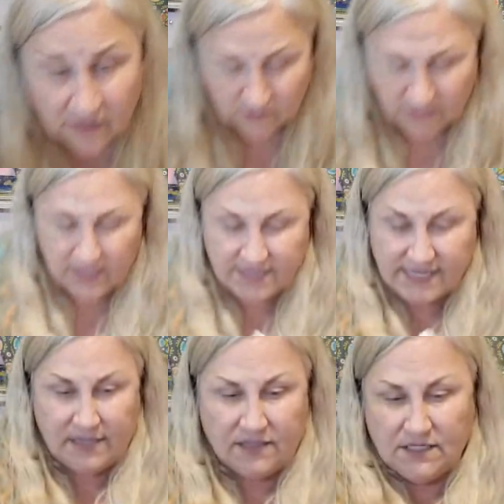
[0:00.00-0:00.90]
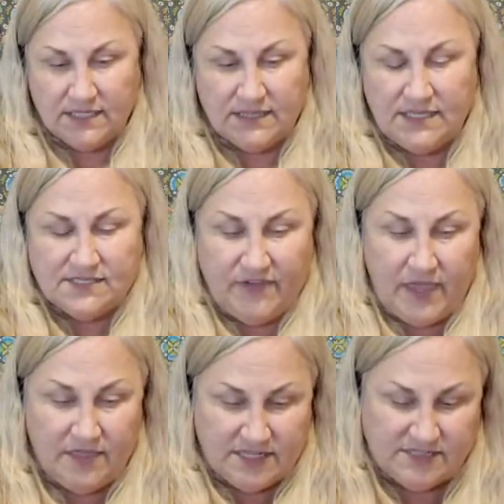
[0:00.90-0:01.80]
Okay, take a look at these
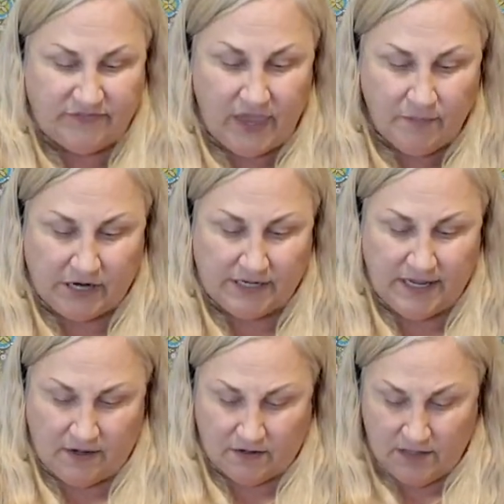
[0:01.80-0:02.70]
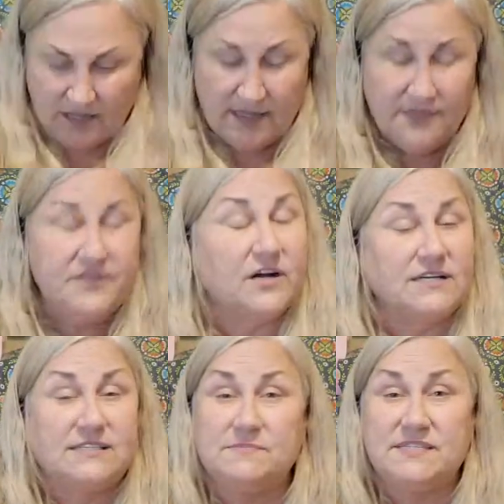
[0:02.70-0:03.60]
fat this fabric now. There are
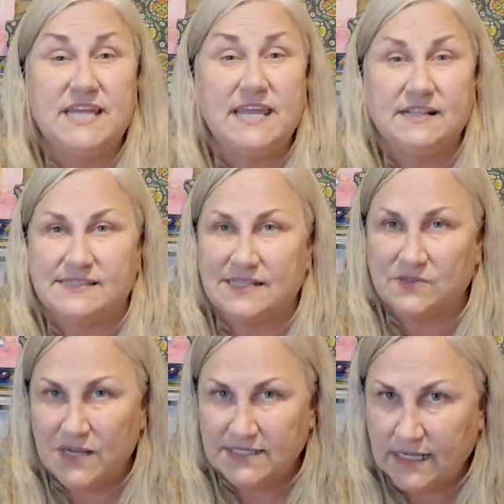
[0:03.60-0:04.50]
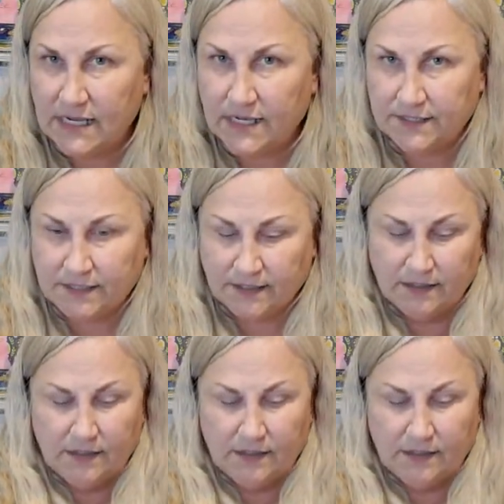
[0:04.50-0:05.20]
some stains. That's why it's a cutter.